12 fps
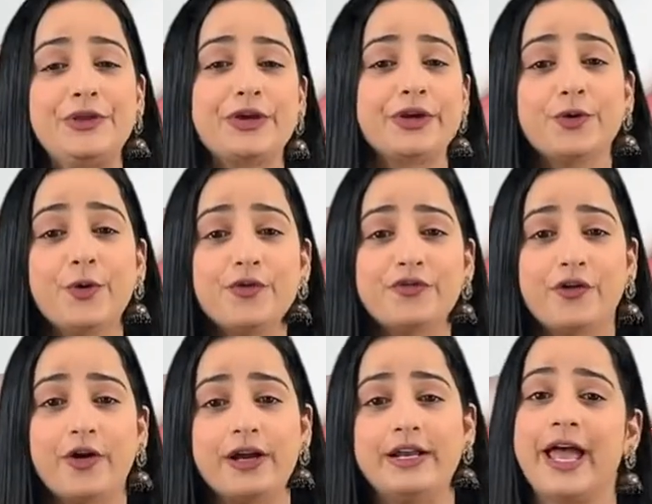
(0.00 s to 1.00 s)
you can go
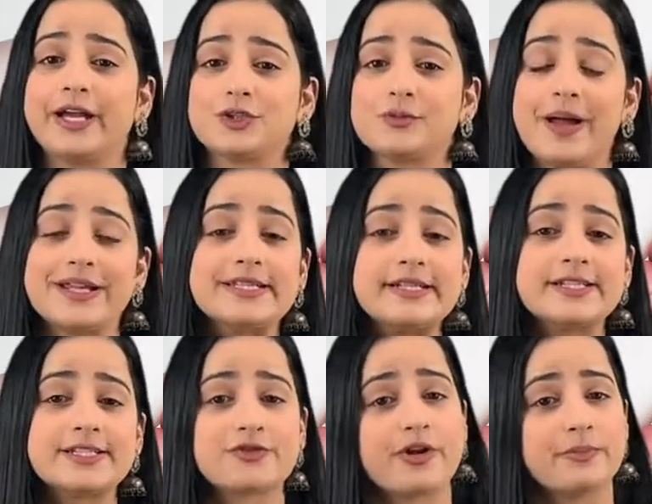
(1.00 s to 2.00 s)
for
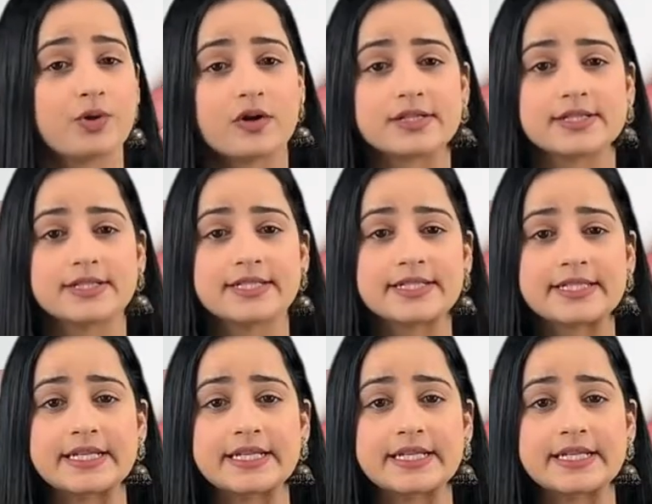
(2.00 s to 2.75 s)
Lactobacillus rhamnosus.